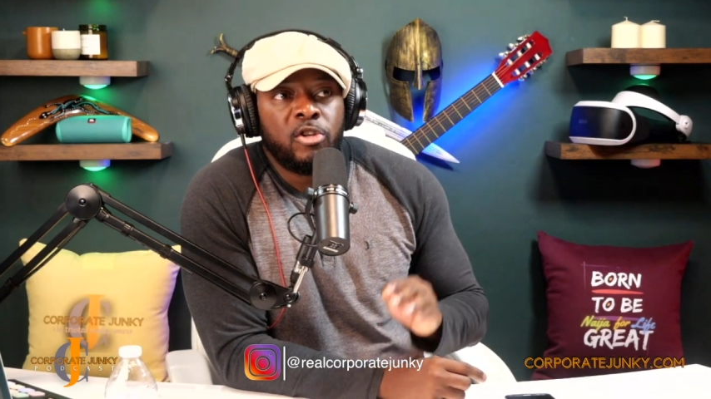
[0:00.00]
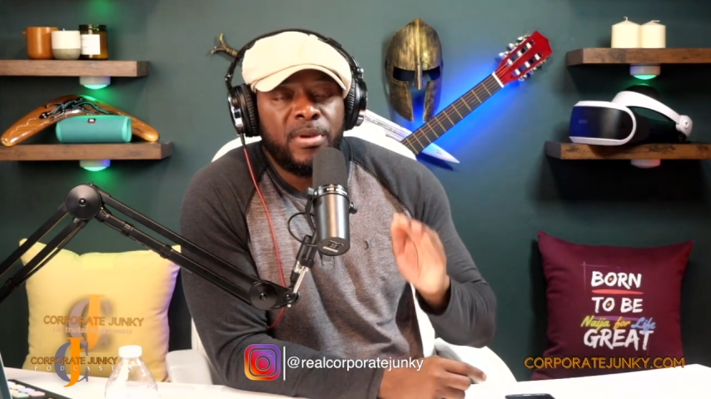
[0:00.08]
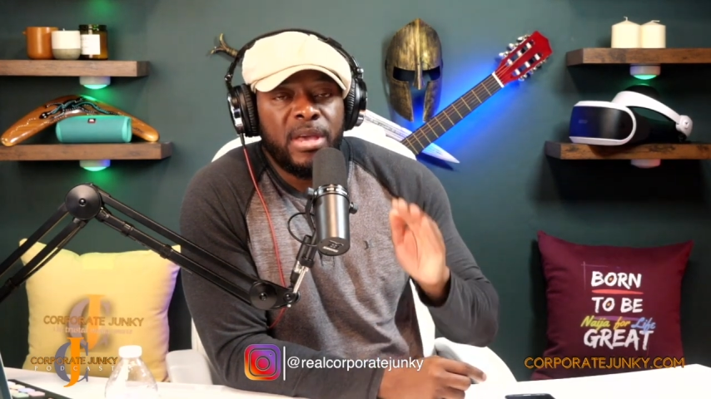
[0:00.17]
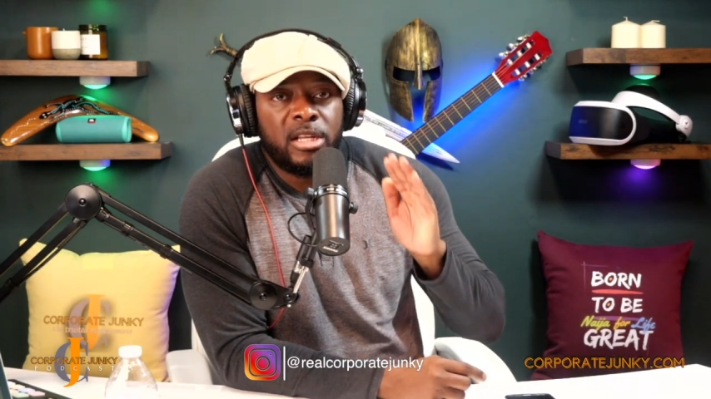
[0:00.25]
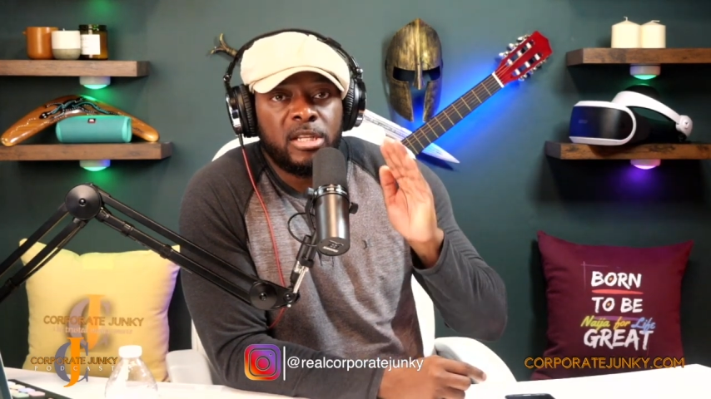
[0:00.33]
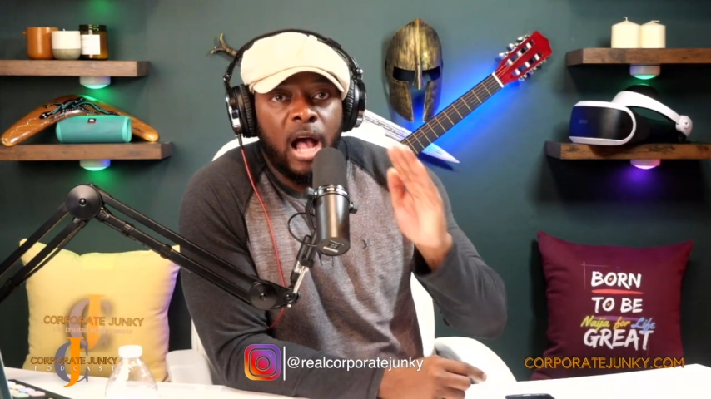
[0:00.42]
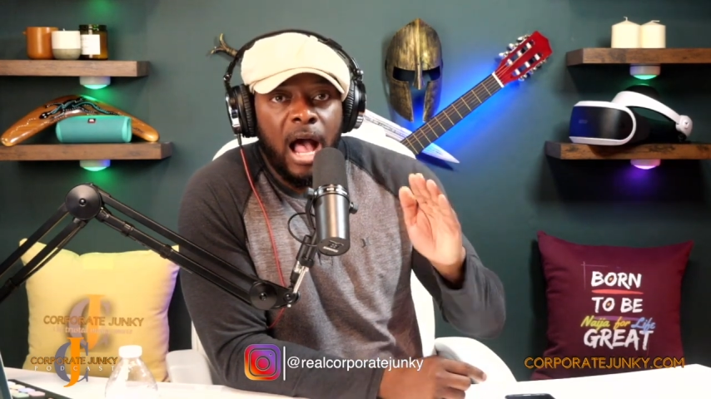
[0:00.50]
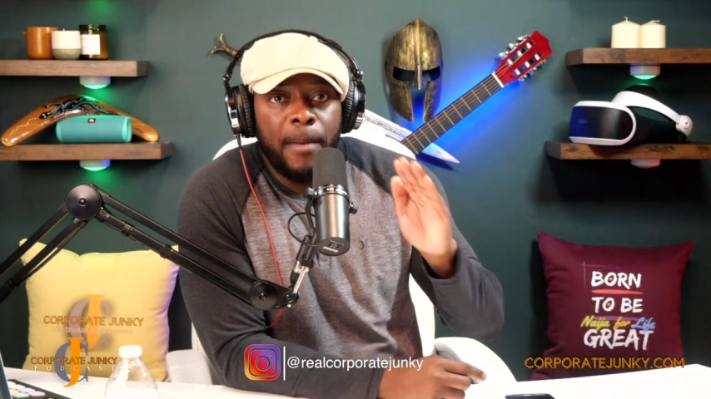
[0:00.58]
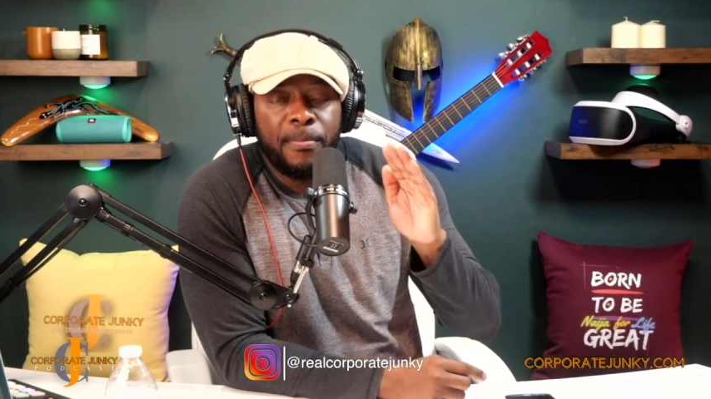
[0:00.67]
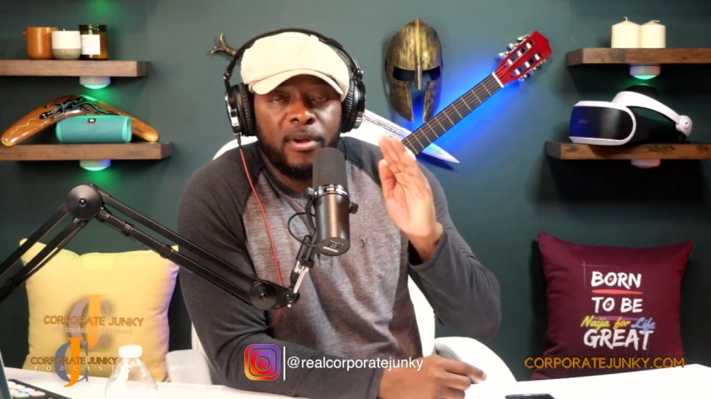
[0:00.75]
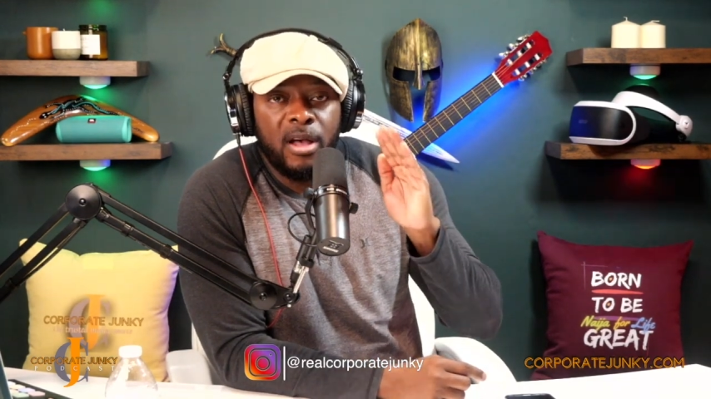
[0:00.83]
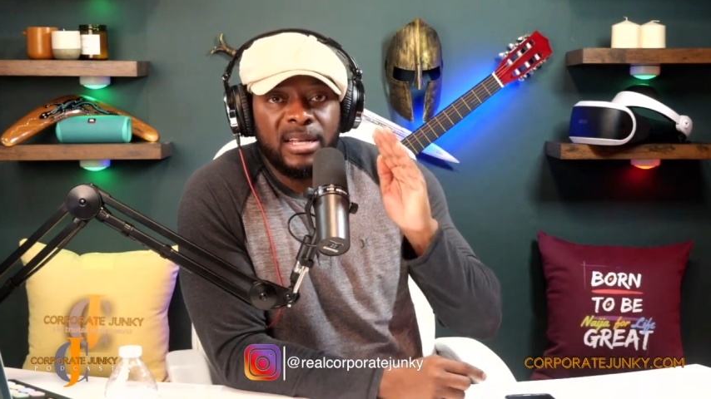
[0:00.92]
to be
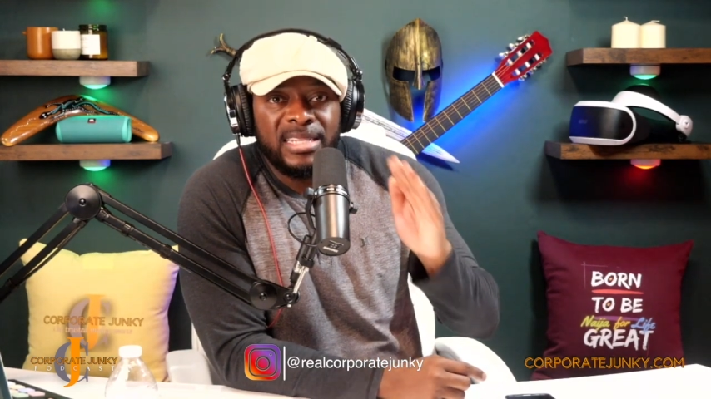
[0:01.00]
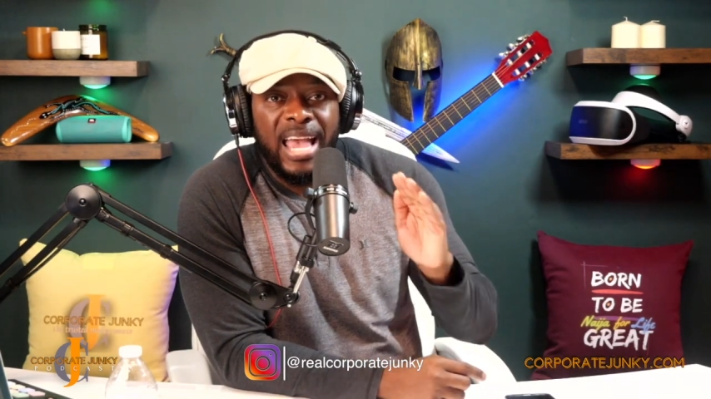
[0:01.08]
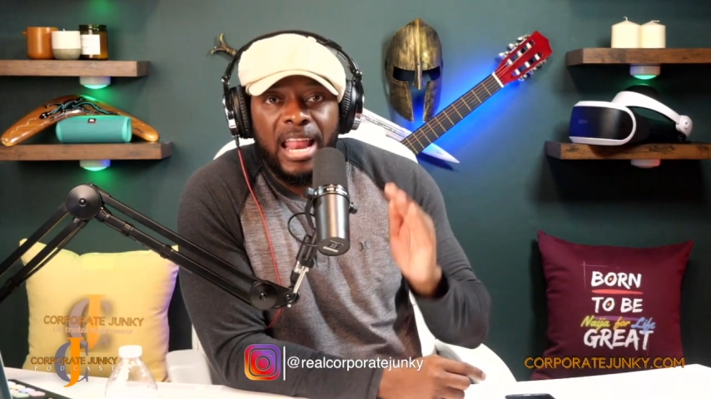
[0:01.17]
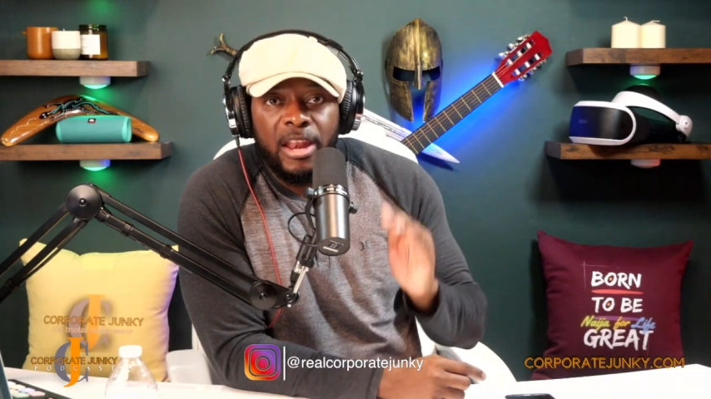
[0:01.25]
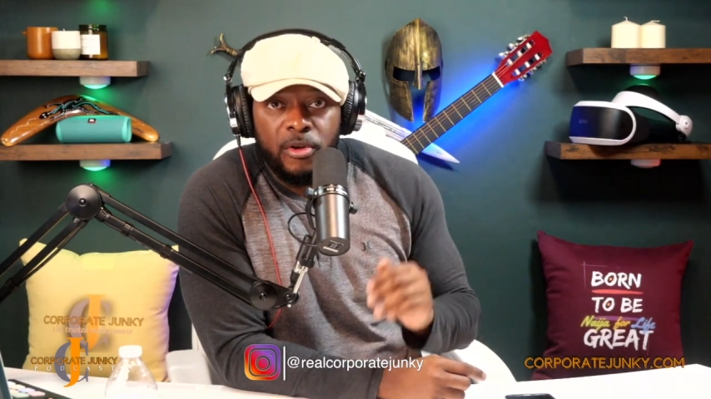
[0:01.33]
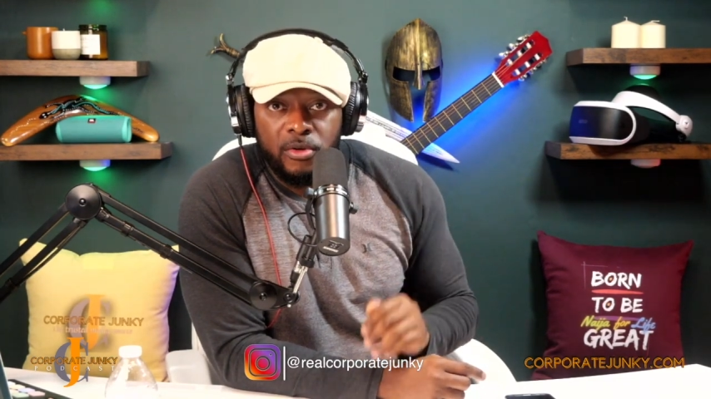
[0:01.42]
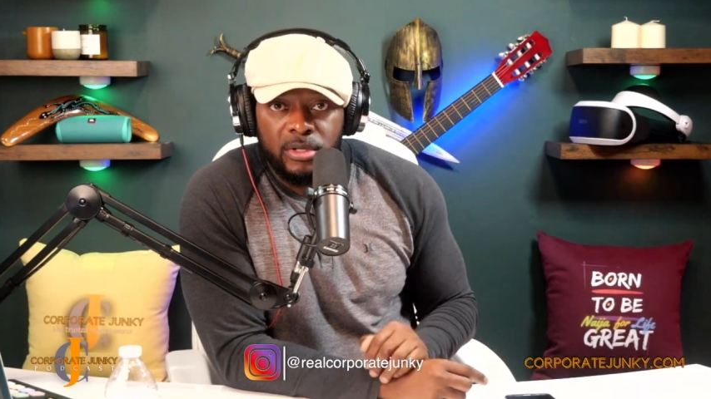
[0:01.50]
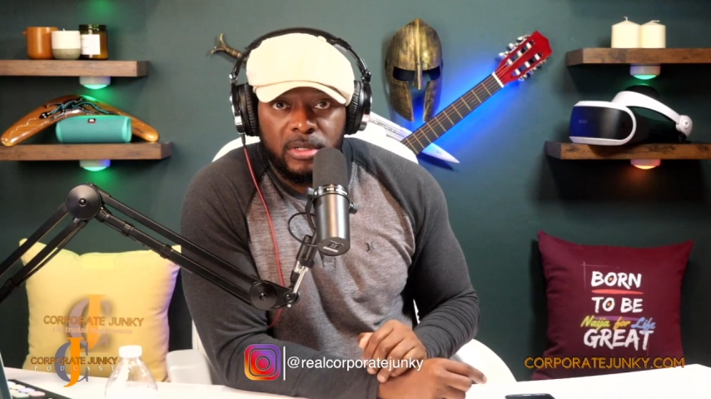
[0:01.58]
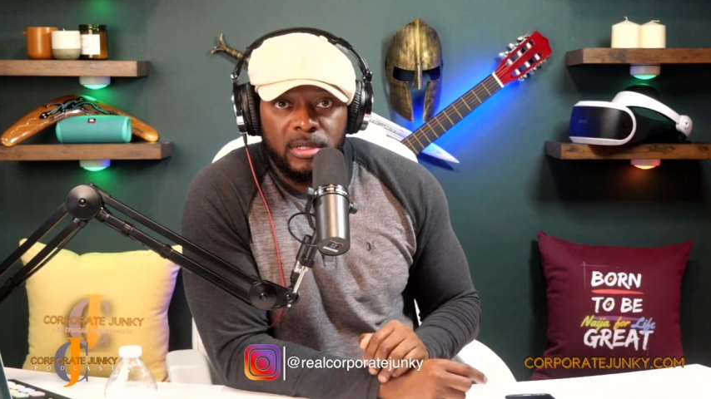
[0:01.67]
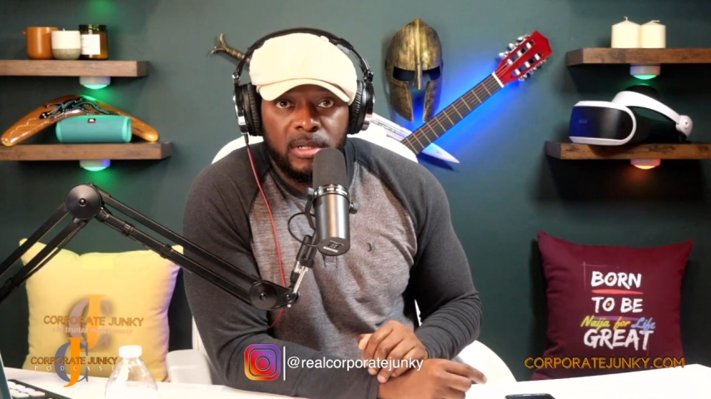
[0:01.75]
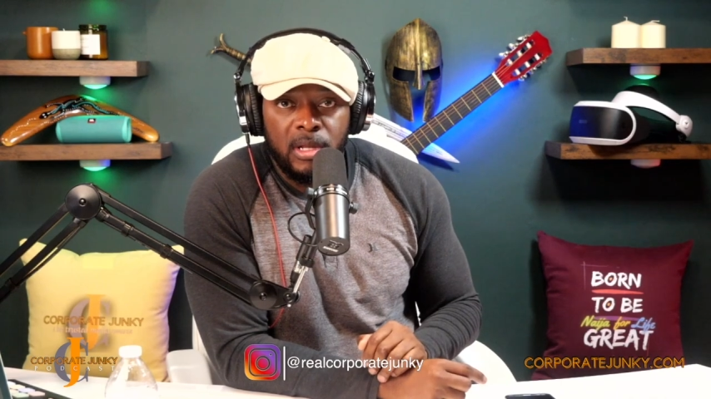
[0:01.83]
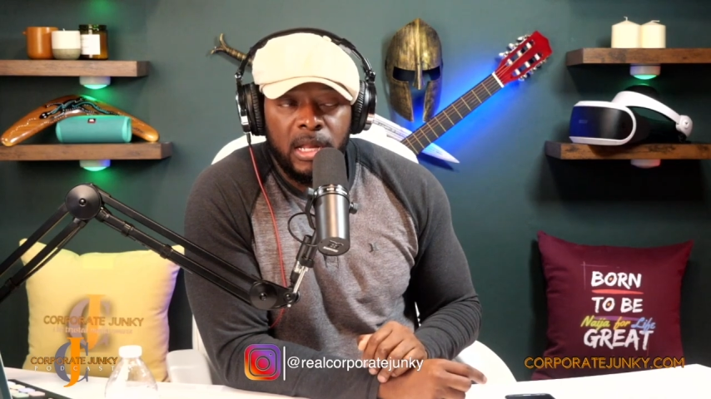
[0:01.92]
top
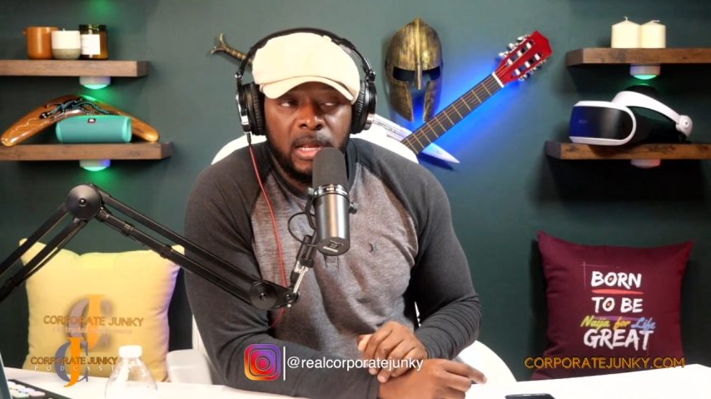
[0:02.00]
contenders